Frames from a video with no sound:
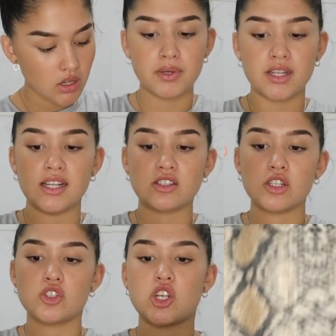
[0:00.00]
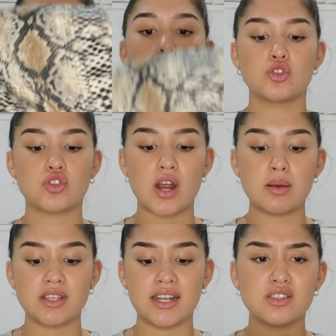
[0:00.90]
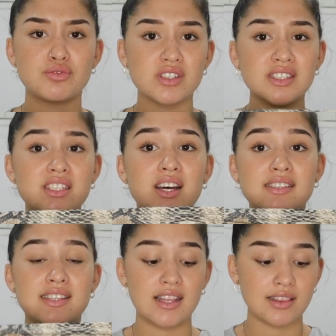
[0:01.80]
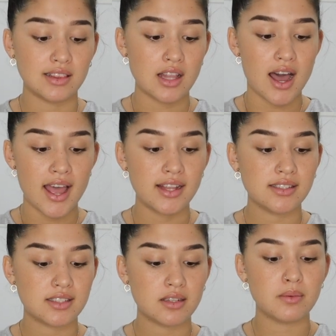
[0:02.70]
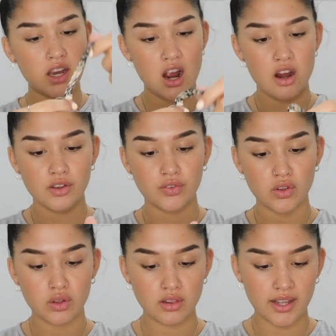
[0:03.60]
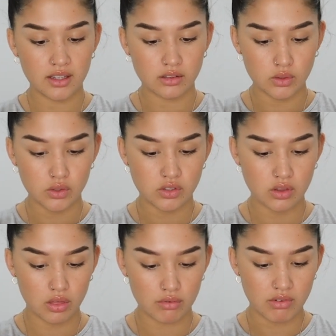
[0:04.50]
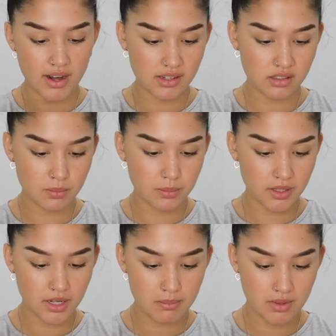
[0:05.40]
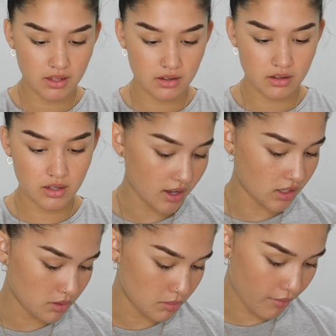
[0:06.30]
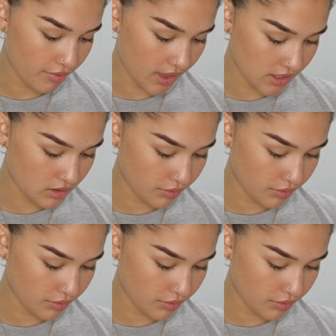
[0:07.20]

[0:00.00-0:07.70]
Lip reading: But it's got adjustable straps and it's really nice and light. There are a few like loose threads, but I mean, cut them off, that's